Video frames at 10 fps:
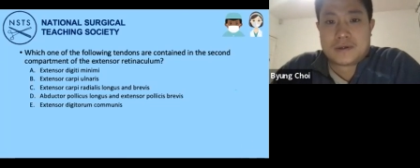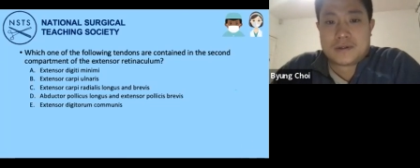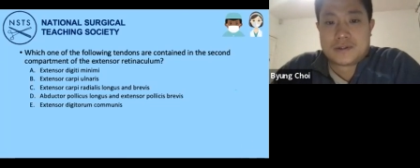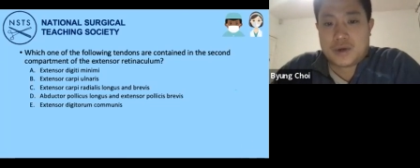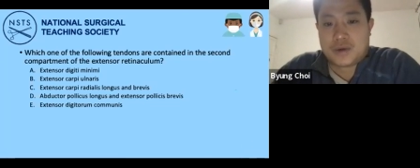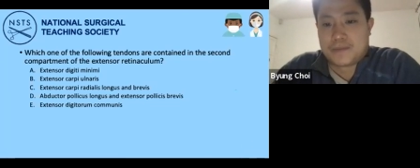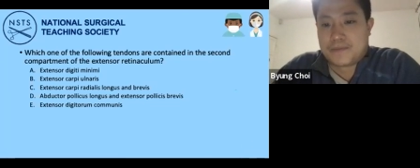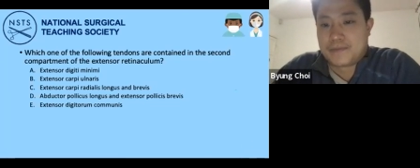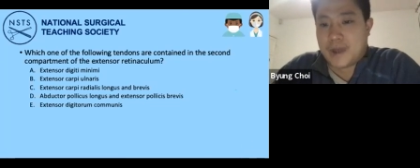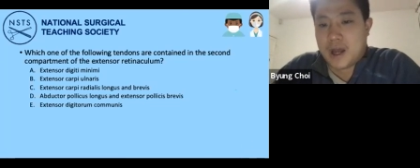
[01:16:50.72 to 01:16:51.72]
So
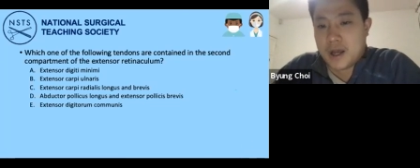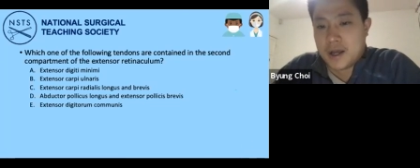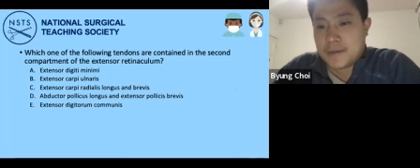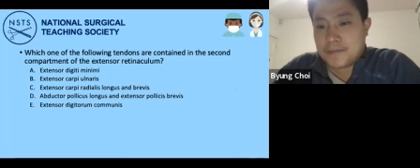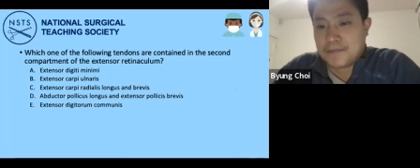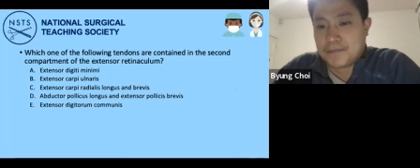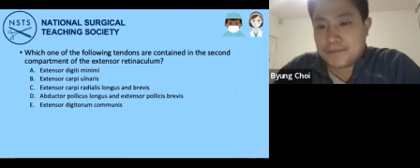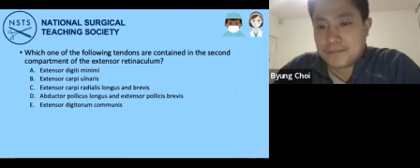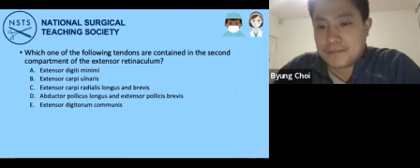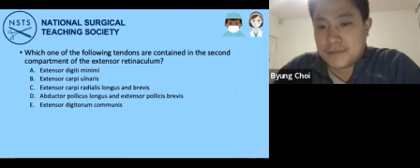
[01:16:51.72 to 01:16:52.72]
again,
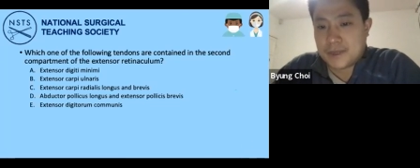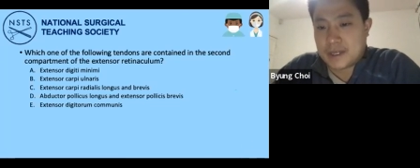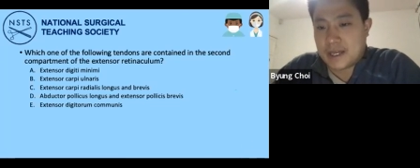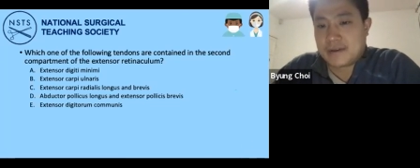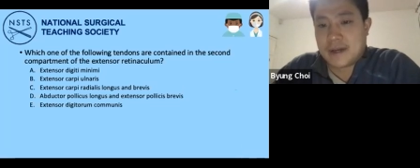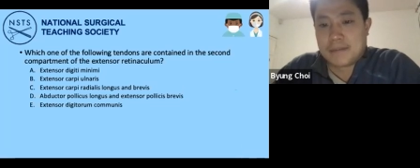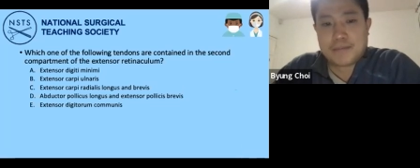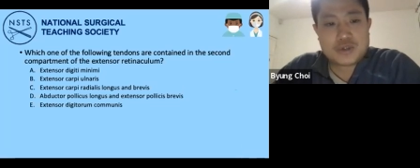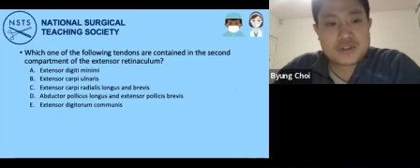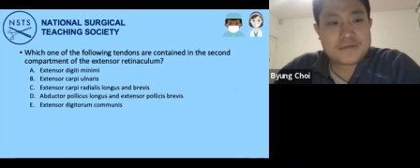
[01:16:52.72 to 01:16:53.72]
yeah,
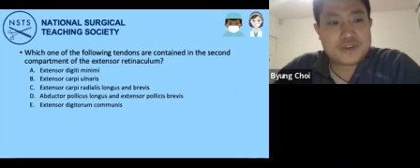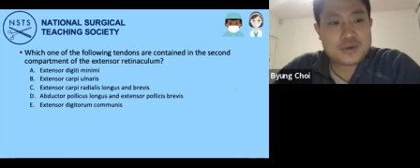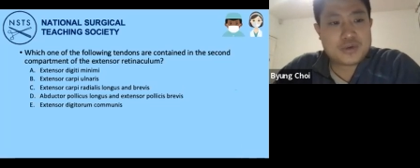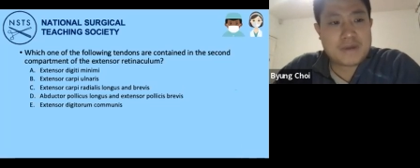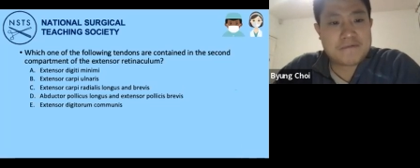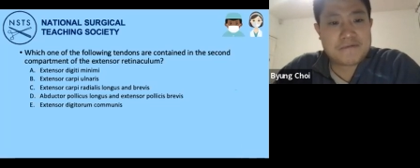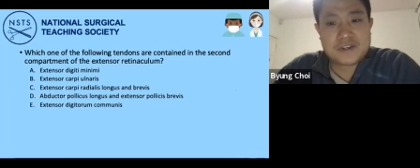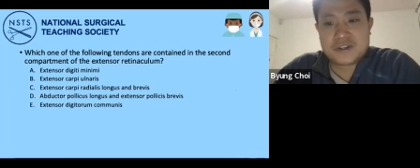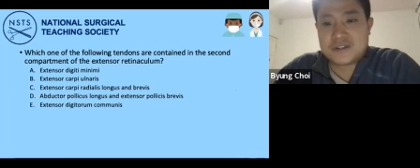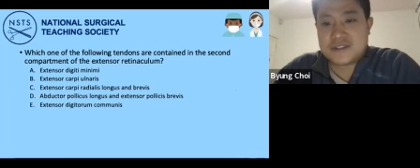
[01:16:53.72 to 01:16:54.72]
most of you went
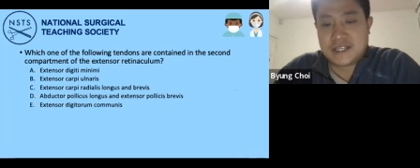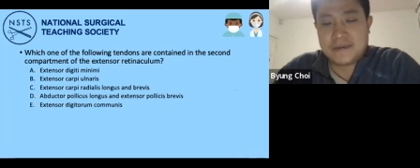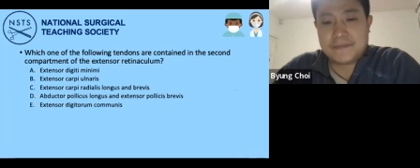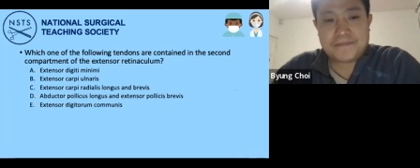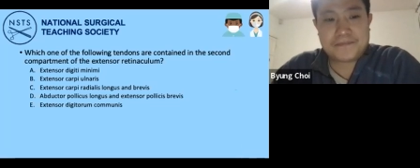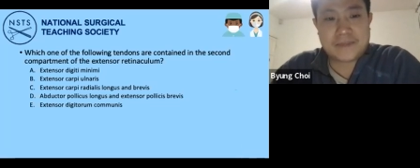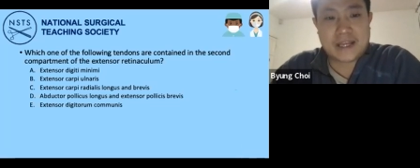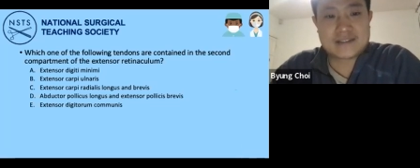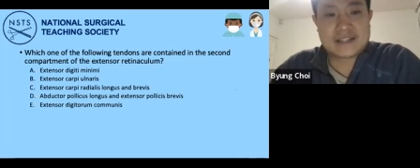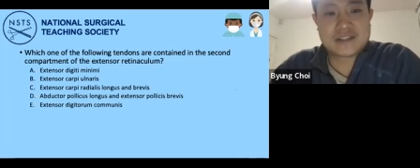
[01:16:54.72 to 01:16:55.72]
for C,
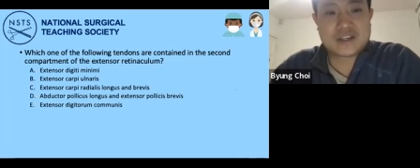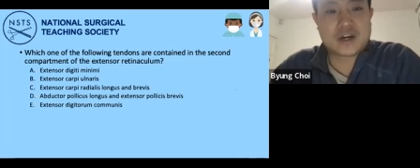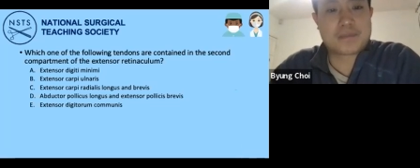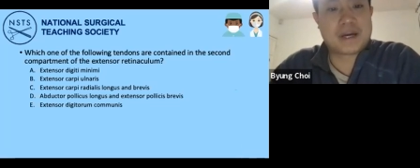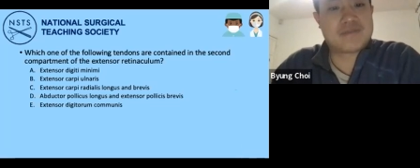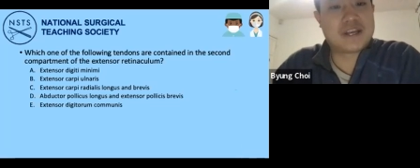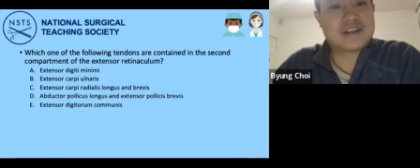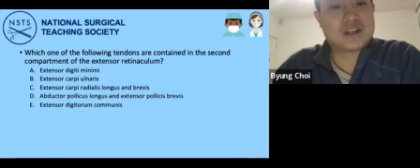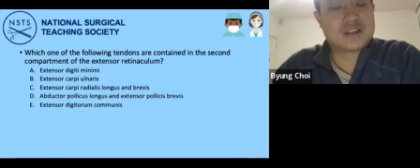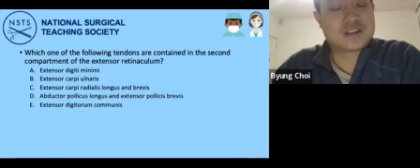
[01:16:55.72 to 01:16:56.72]
extensor carpi
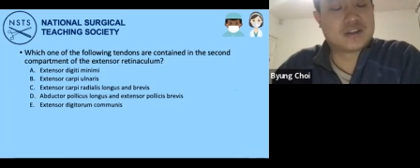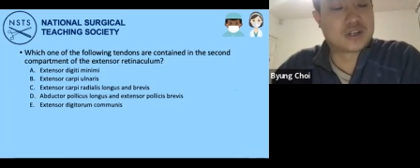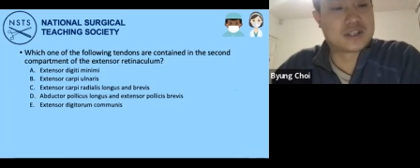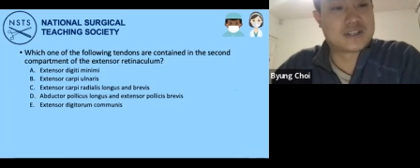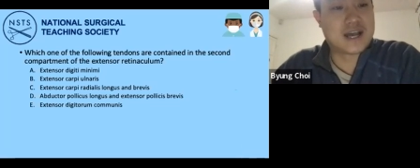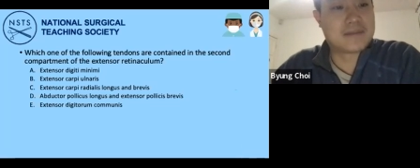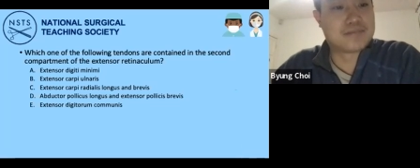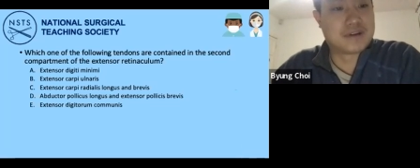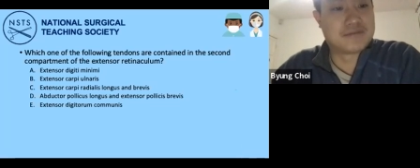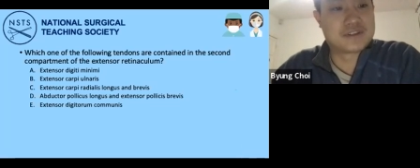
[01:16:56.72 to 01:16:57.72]
radialis longus
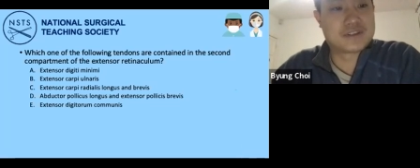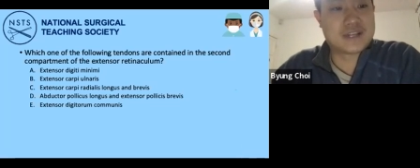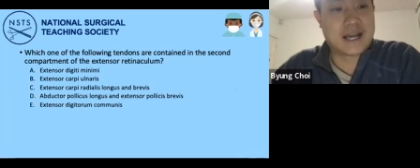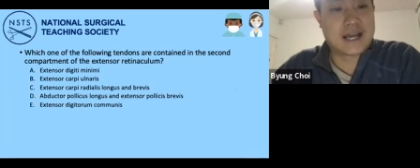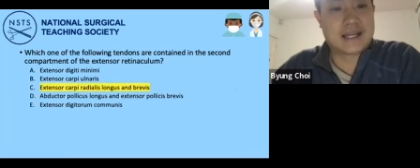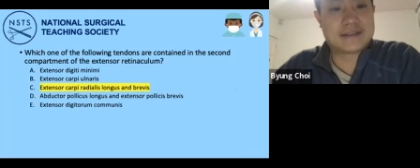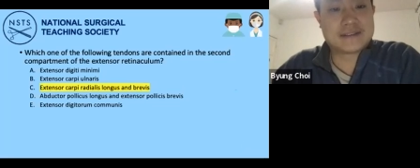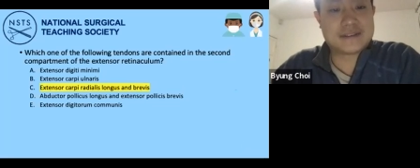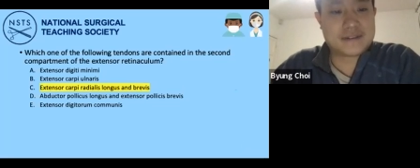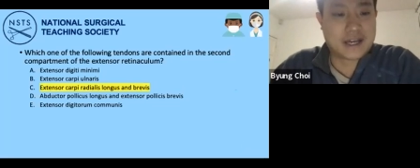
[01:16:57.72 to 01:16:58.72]
and brevis,
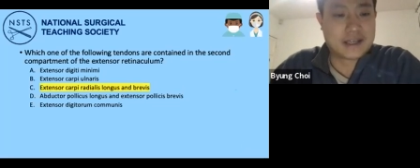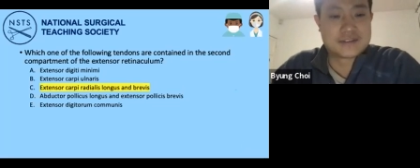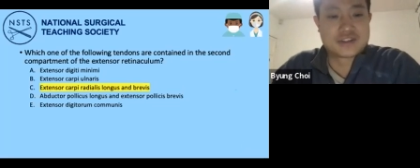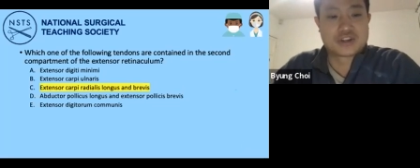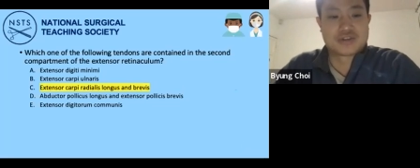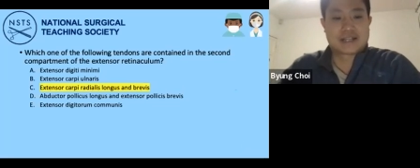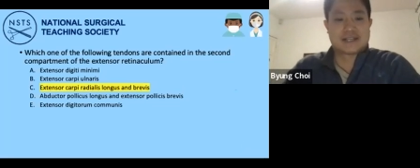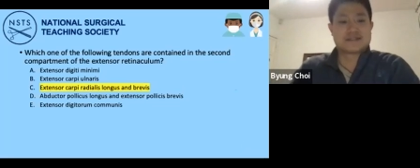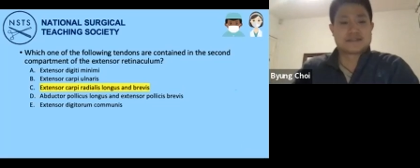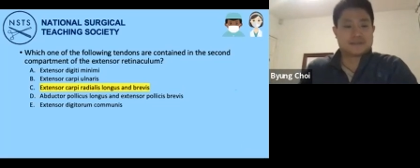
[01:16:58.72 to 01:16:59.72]
and that is the correct
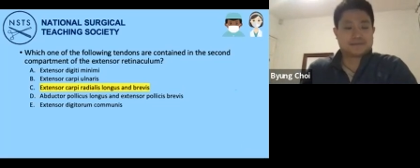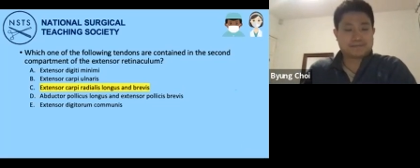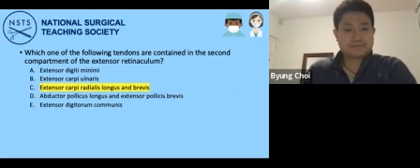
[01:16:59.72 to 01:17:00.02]
answer.